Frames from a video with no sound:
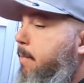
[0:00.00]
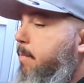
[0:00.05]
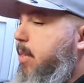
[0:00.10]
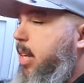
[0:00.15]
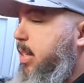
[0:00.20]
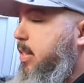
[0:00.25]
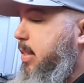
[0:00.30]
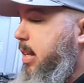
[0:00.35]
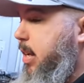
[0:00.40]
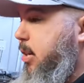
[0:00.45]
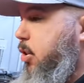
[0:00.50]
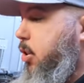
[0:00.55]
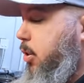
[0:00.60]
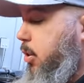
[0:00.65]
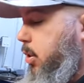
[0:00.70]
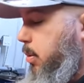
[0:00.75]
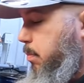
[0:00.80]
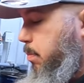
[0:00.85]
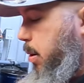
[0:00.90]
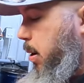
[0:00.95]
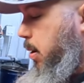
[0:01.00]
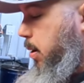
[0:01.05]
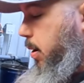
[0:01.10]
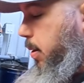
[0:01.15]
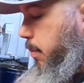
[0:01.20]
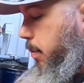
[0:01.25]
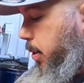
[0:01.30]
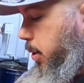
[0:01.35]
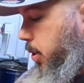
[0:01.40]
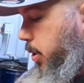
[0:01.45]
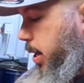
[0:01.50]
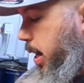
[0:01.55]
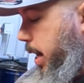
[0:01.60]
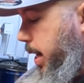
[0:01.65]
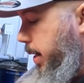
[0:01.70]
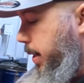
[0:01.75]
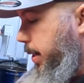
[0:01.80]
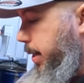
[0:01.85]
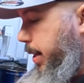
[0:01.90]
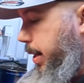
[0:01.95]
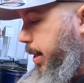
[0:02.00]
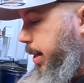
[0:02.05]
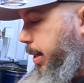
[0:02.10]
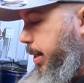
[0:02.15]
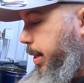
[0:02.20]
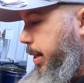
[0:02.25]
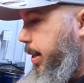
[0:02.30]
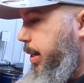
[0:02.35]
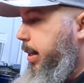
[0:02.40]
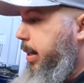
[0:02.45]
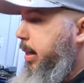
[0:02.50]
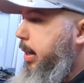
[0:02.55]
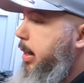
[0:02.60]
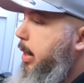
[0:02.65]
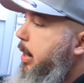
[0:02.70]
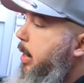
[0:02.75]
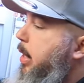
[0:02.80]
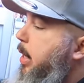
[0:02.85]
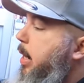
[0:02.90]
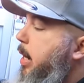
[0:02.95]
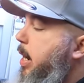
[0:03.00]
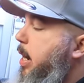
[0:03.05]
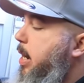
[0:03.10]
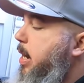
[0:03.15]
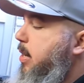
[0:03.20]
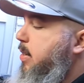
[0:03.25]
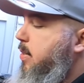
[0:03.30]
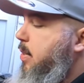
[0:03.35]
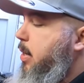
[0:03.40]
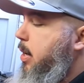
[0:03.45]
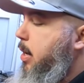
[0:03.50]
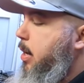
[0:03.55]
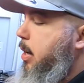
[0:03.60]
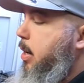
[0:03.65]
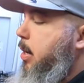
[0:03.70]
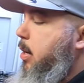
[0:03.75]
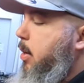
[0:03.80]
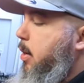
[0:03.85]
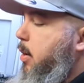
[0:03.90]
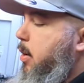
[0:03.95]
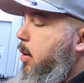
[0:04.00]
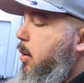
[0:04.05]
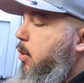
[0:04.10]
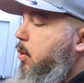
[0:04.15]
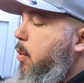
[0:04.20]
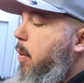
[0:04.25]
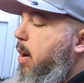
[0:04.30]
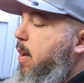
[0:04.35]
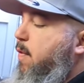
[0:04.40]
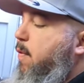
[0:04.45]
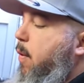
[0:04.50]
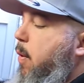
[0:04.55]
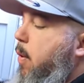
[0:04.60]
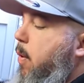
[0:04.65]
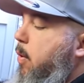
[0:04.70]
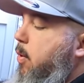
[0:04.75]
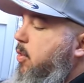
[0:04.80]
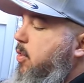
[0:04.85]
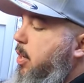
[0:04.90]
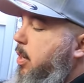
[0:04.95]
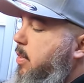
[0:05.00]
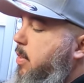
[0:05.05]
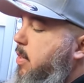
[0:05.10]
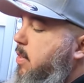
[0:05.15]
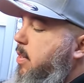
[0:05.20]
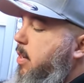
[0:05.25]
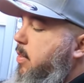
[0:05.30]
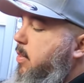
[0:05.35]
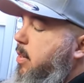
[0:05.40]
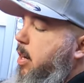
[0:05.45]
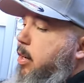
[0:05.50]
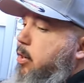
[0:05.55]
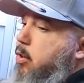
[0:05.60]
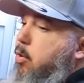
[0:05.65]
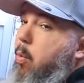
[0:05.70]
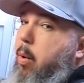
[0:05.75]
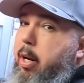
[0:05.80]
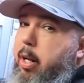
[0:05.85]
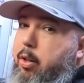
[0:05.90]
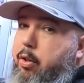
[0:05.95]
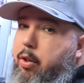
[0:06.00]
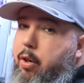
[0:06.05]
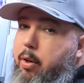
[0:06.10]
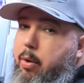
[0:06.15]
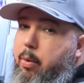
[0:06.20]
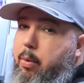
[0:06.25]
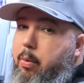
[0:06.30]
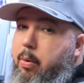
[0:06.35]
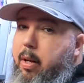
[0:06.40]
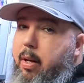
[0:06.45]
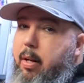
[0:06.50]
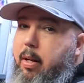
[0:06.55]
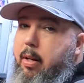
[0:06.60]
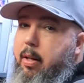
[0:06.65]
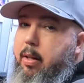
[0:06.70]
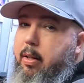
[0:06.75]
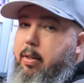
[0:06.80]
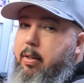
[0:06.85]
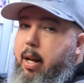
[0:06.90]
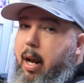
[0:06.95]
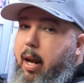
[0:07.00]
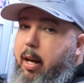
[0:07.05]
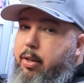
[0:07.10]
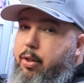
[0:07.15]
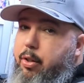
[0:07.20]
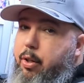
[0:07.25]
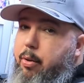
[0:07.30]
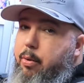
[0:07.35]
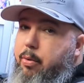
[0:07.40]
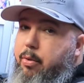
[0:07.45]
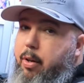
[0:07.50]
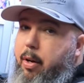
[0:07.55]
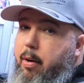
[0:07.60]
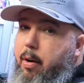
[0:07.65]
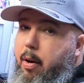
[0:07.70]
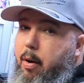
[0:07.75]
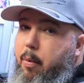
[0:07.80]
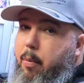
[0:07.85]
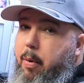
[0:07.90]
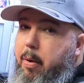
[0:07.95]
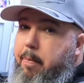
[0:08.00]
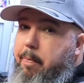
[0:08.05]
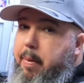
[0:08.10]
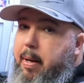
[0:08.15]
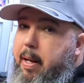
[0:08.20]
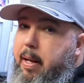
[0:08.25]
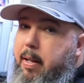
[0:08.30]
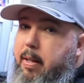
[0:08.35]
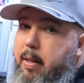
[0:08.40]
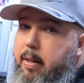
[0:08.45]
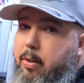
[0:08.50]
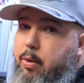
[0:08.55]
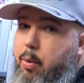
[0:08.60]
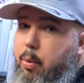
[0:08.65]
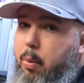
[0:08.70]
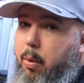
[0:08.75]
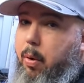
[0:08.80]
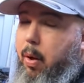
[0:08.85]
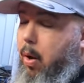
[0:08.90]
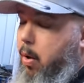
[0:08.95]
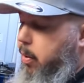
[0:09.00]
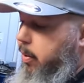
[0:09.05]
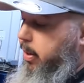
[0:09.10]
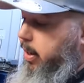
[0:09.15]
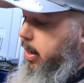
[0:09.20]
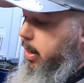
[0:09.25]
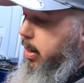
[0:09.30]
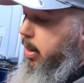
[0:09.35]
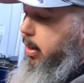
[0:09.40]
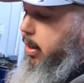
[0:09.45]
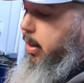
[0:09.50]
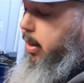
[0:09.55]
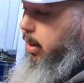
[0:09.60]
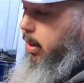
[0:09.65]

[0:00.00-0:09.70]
Let's get you some part numbers, right? It is the twenty-four sixty-six dash twenty-two. dash twenty would be the tool only.